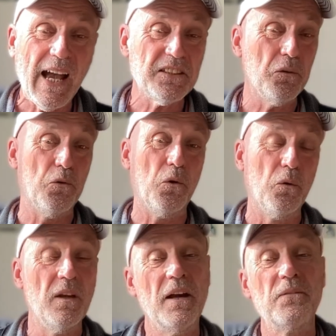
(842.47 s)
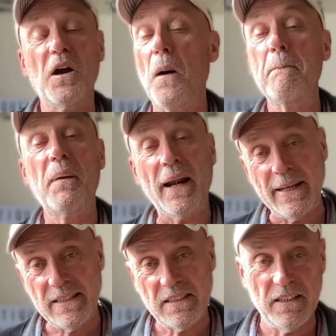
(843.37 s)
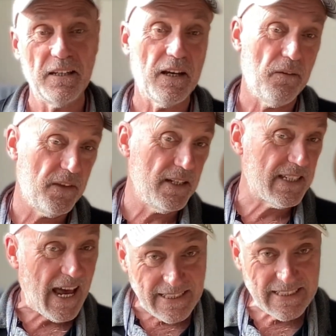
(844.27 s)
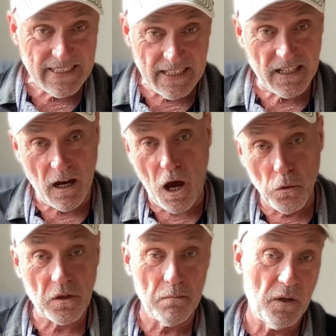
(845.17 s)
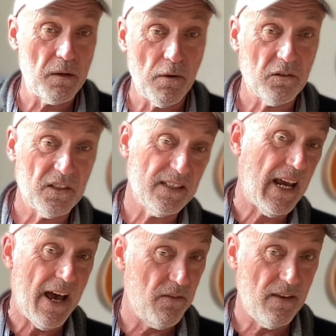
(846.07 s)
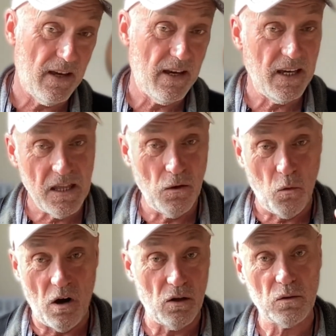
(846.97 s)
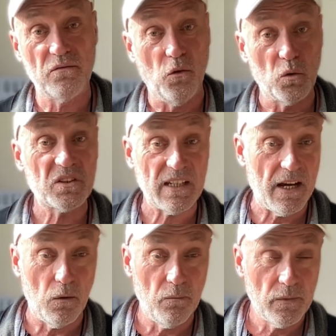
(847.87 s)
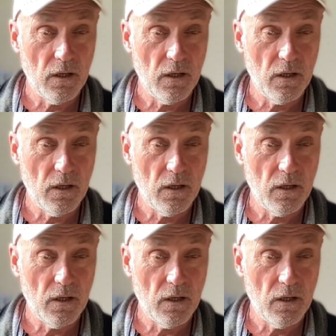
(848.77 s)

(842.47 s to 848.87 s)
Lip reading: As a rule, there are plenty of these antique oak money boxes out there in the wild for sale.